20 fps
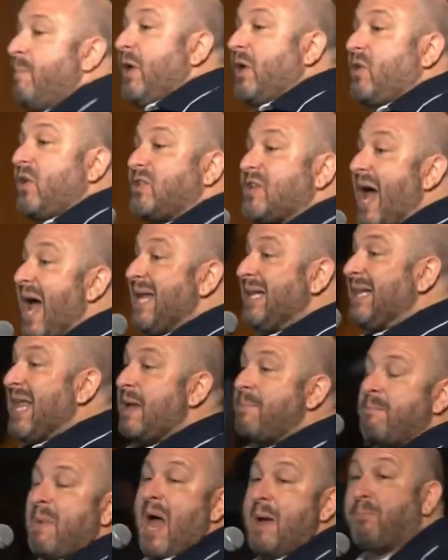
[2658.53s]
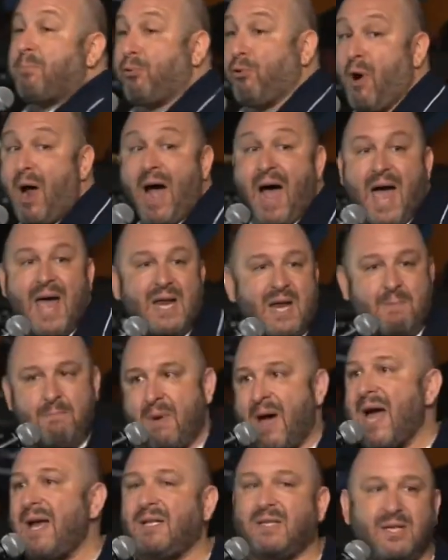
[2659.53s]
Because I let my pride and
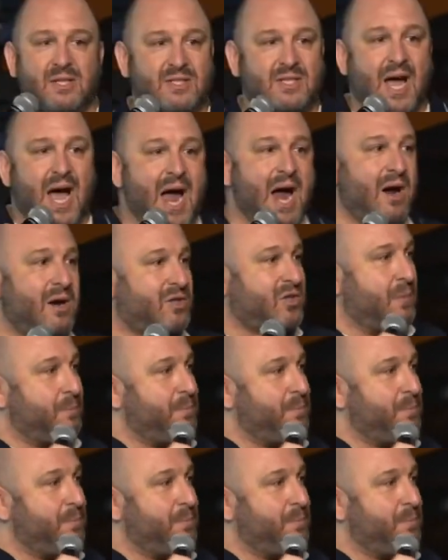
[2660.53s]
my desire